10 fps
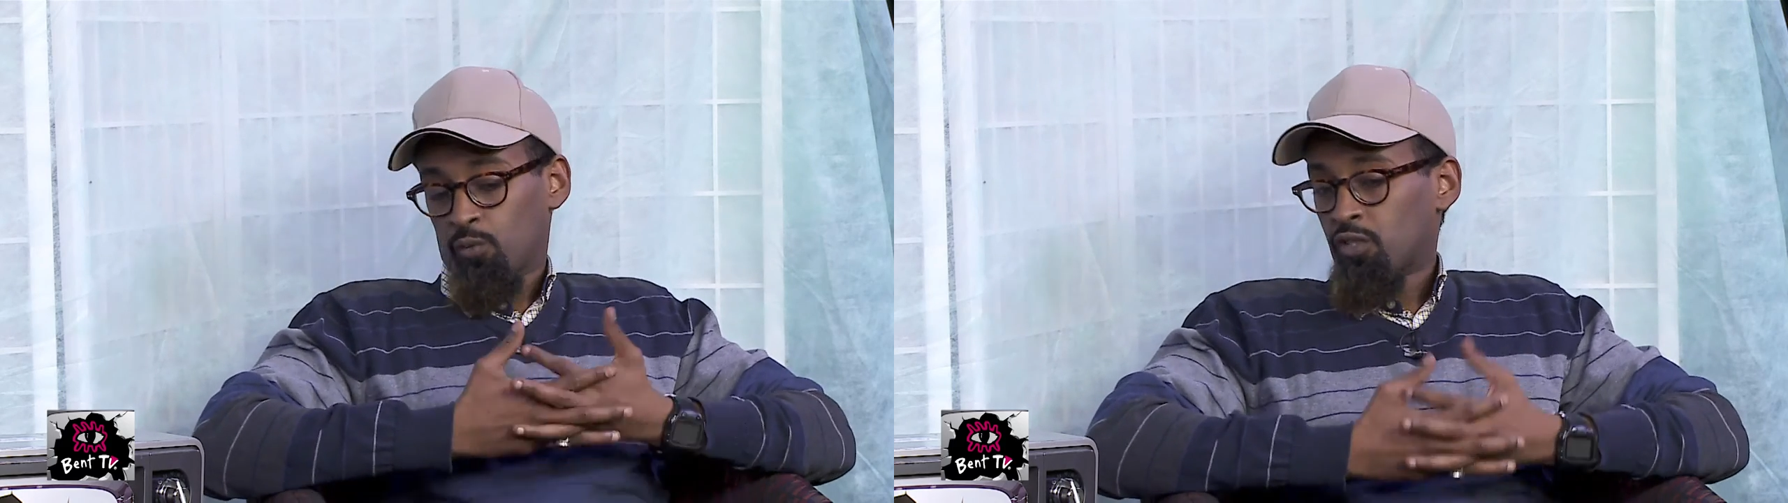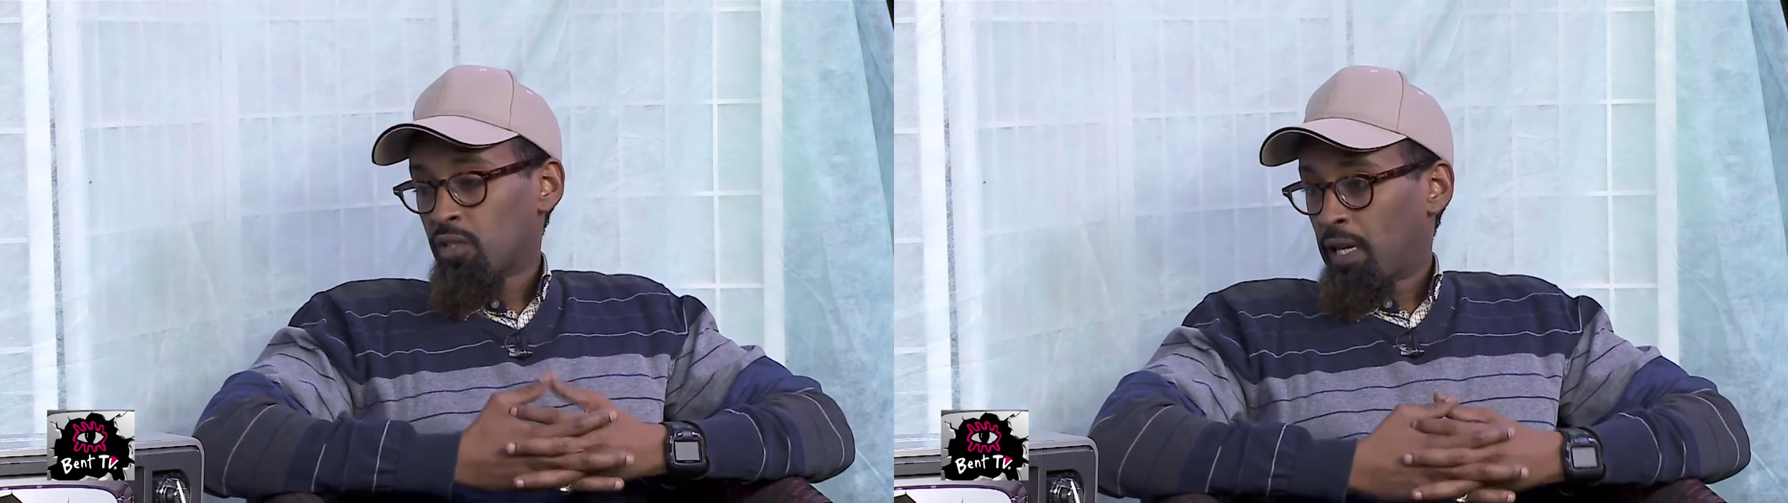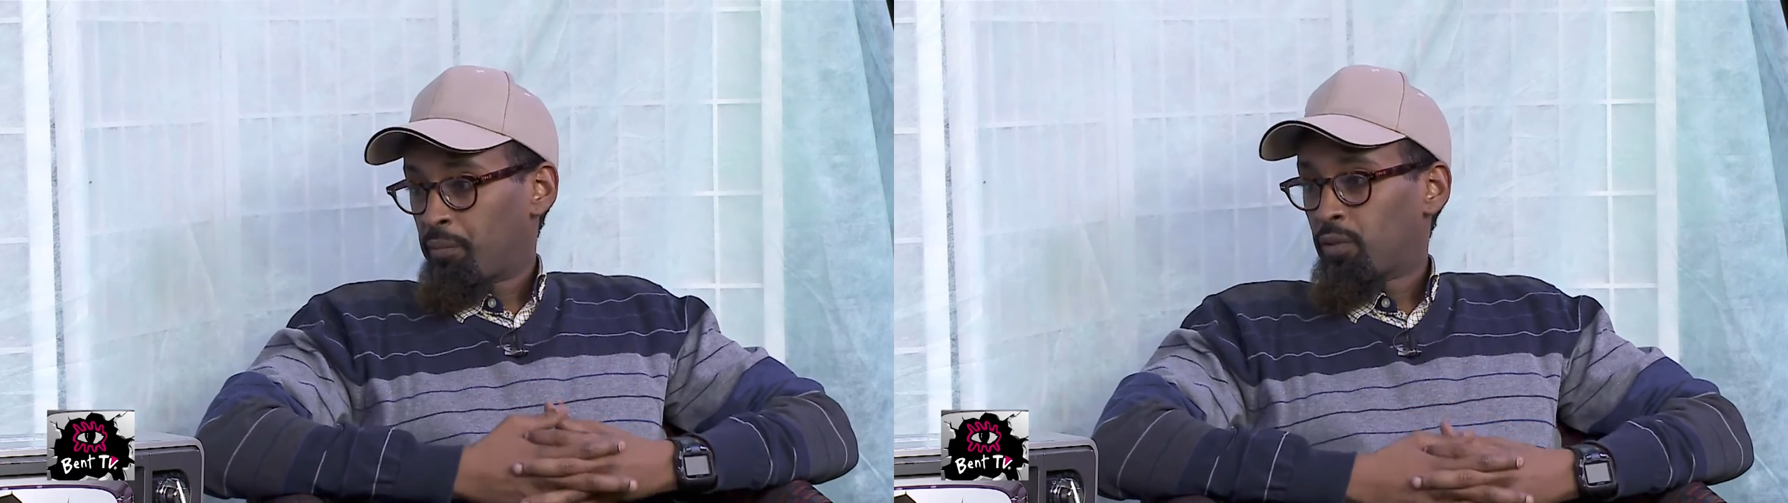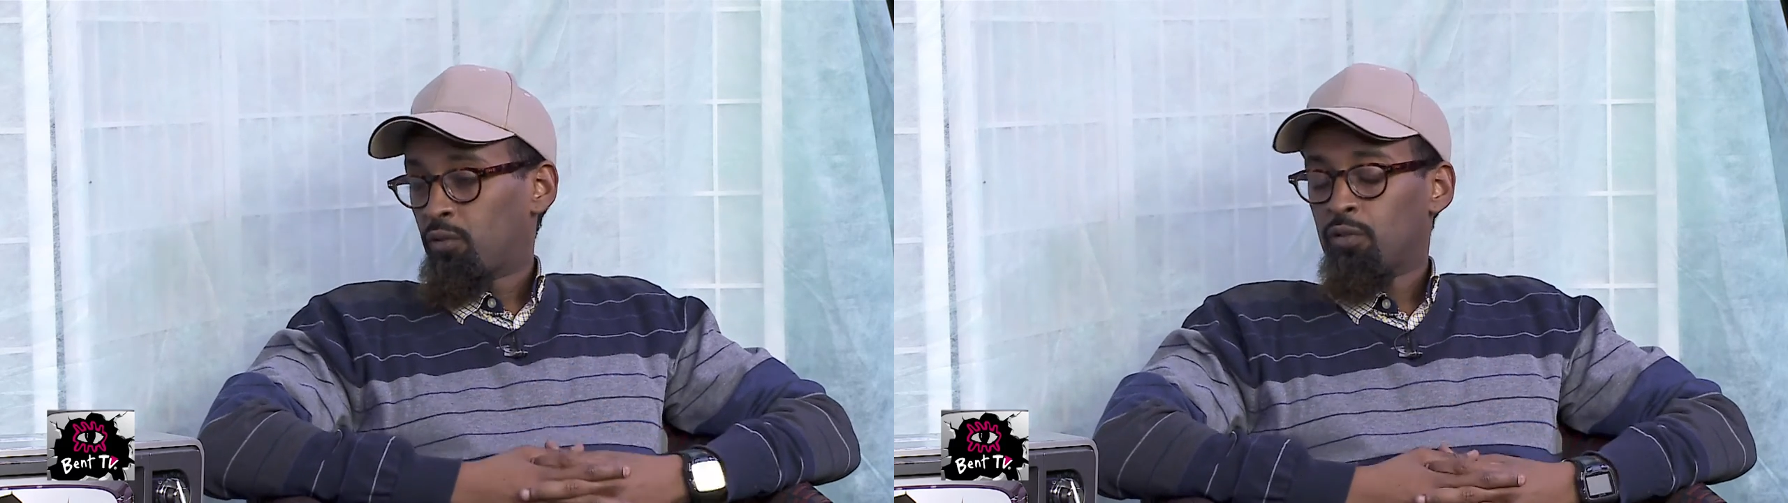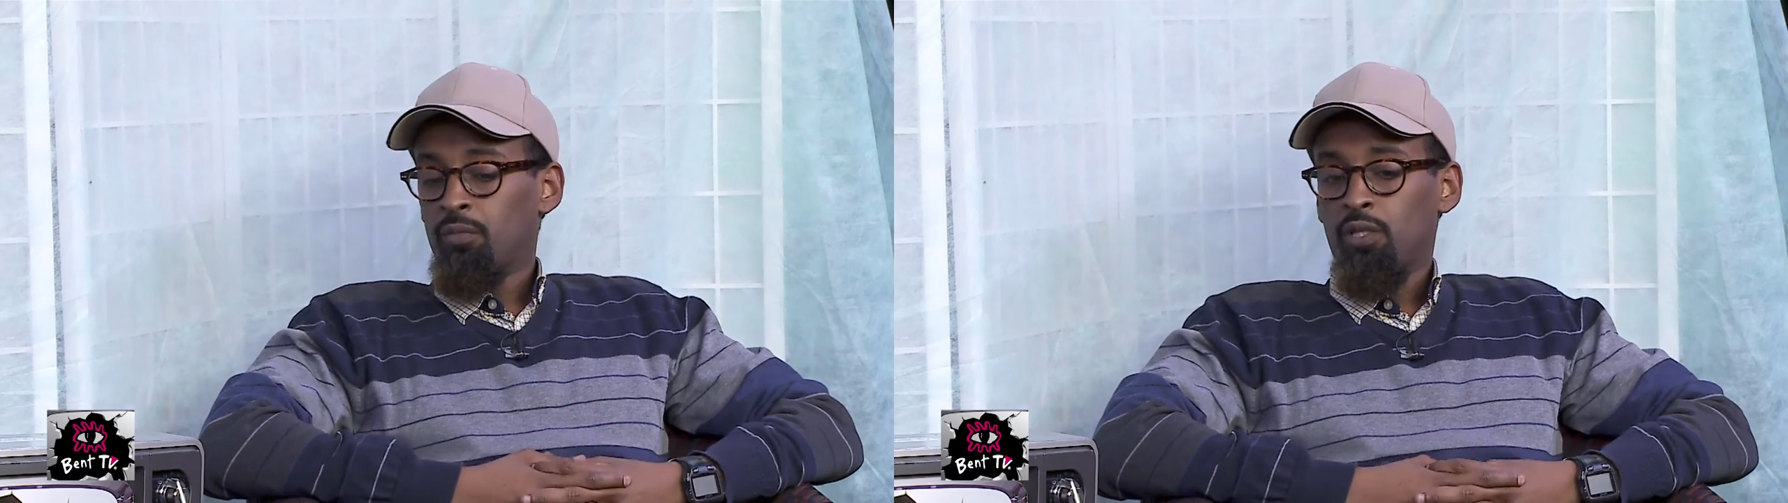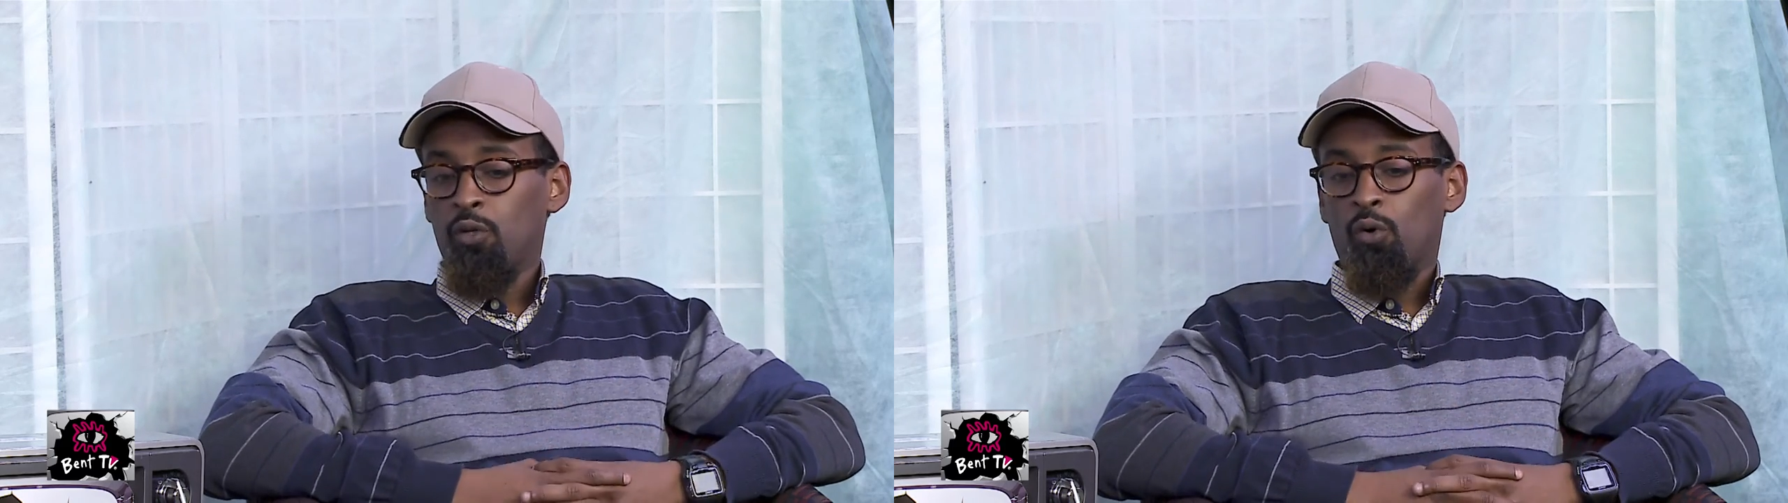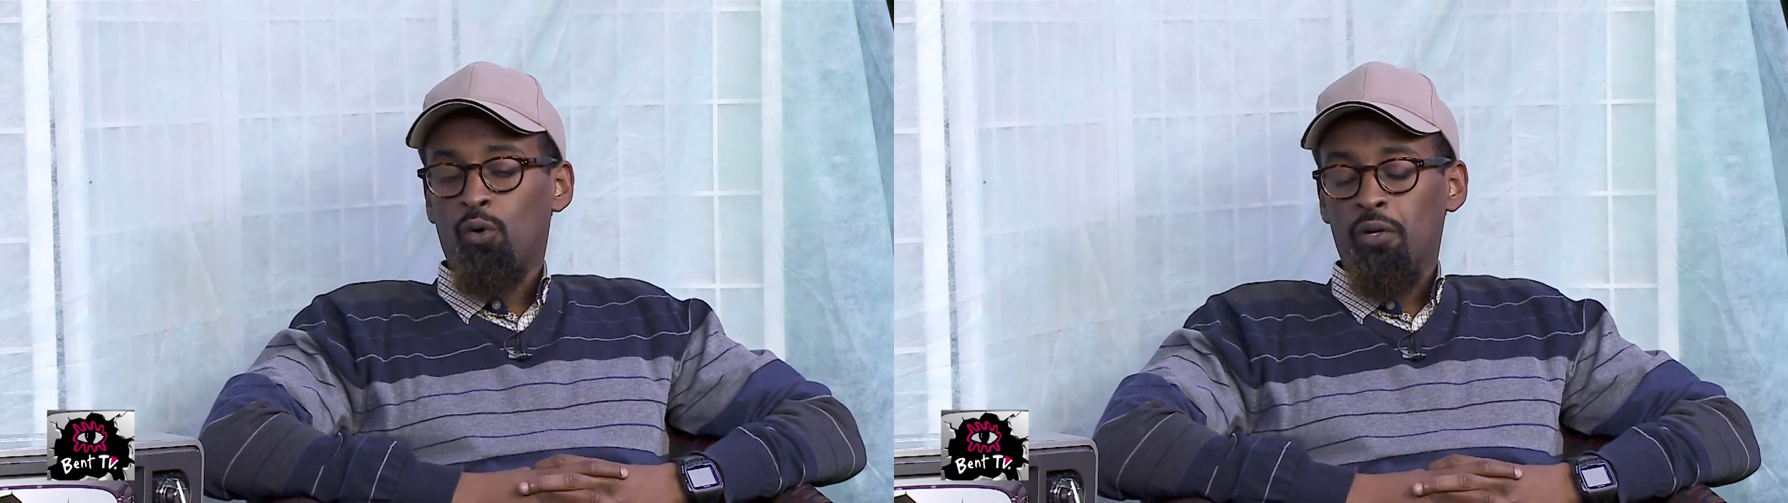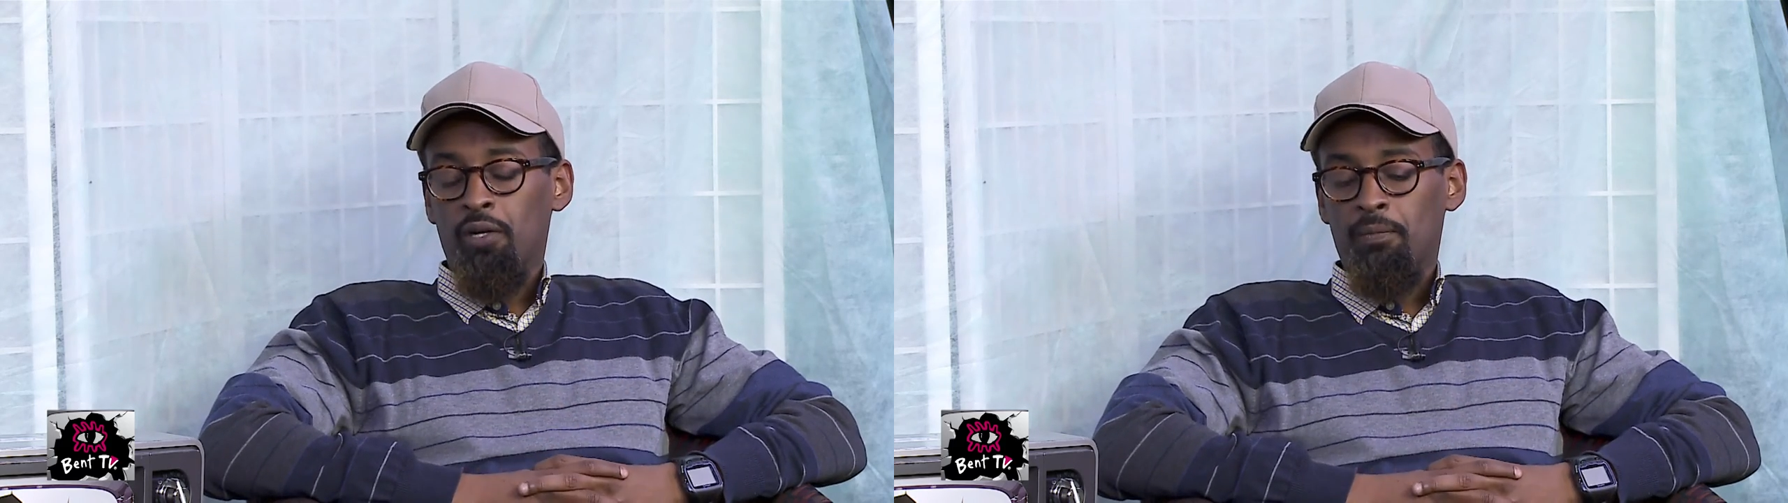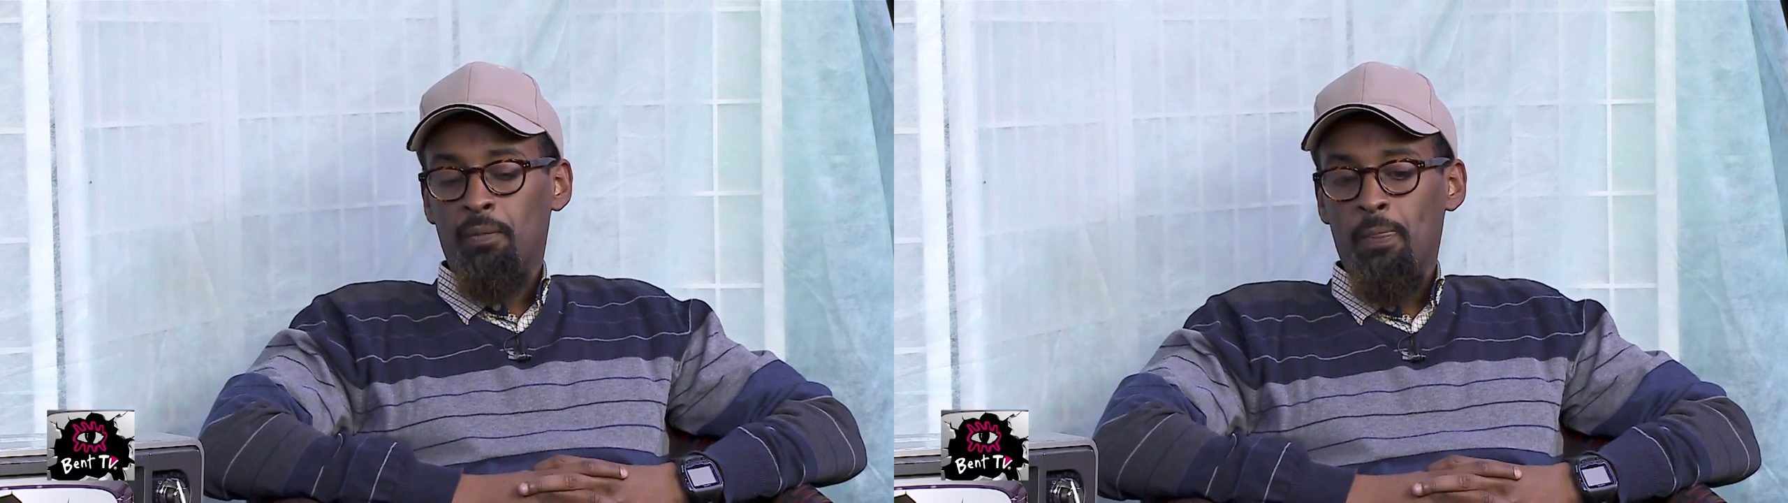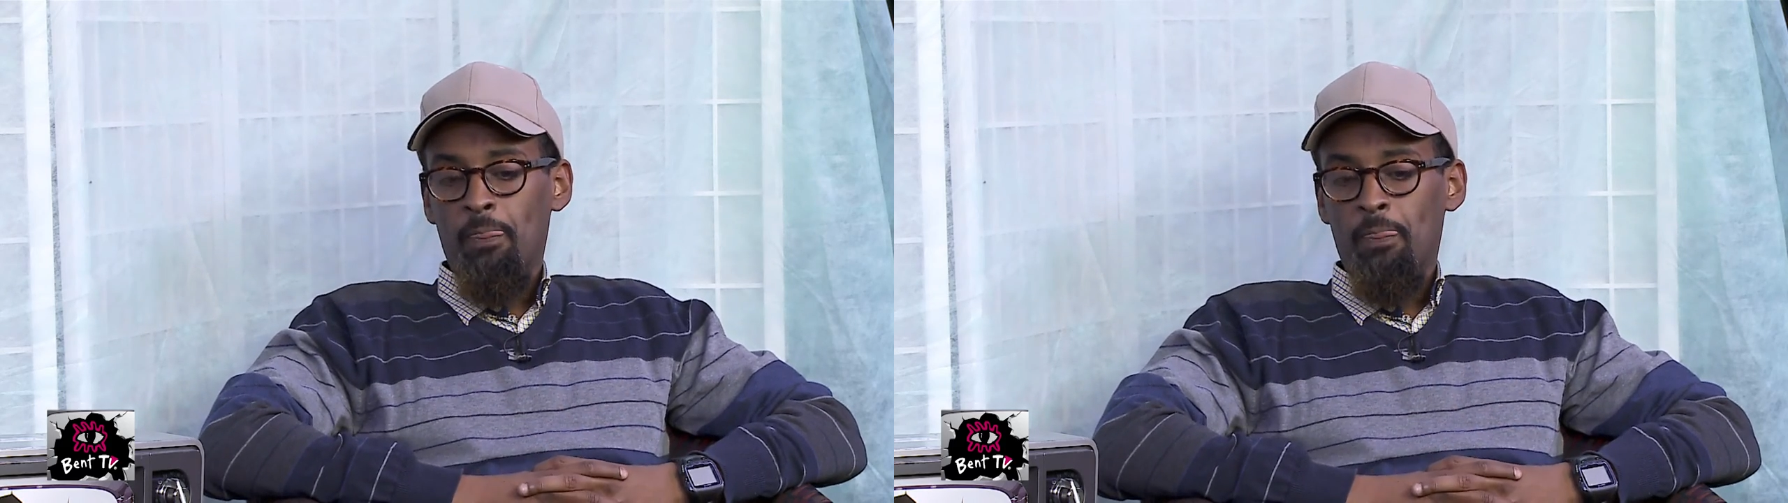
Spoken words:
which happened to me, or